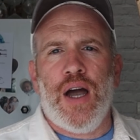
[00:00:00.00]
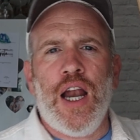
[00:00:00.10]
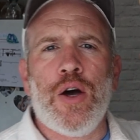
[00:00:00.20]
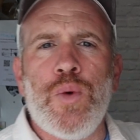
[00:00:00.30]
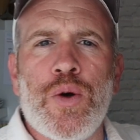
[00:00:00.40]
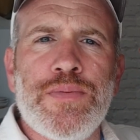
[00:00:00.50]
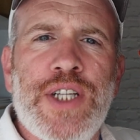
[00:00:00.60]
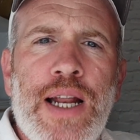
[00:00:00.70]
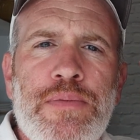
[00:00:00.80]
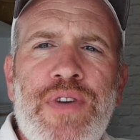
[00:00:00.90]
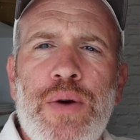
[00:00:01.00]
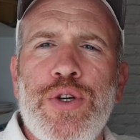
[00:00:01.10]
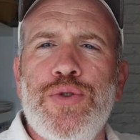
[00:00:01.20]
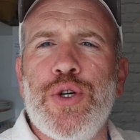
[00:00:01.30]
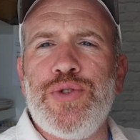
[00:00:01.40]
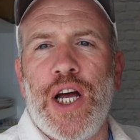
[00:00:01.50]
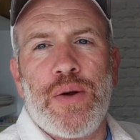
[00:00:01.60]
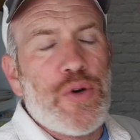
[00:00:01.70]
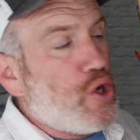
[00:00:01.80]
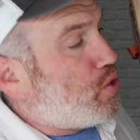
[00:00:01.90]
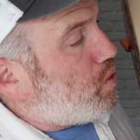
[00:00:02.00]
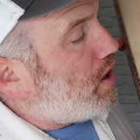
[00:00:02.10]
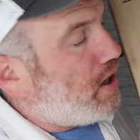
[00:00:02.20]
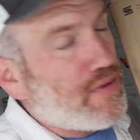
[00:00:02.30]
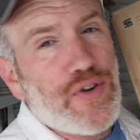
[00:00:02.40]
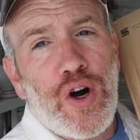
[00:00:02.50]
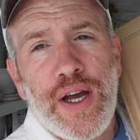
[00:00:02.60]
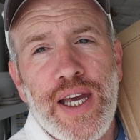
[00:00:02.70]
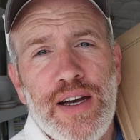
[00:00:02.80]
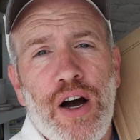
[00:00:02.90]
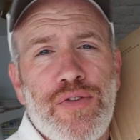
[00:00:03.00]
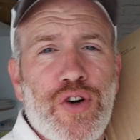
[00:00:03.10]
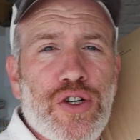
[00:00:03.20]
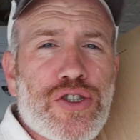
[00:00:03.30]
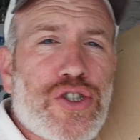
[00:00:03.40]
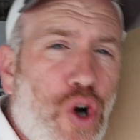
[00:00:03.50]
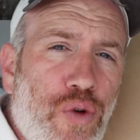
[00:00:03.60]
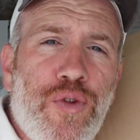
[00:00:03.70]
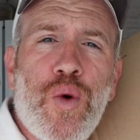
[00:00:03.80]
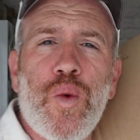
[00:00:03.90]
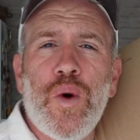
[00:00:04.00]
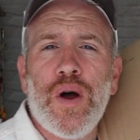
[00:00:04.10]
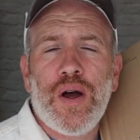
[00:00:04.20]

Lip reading: Hello and welcome to the Adam Val YouTube channel. Look what I've got here. I've got Scoffable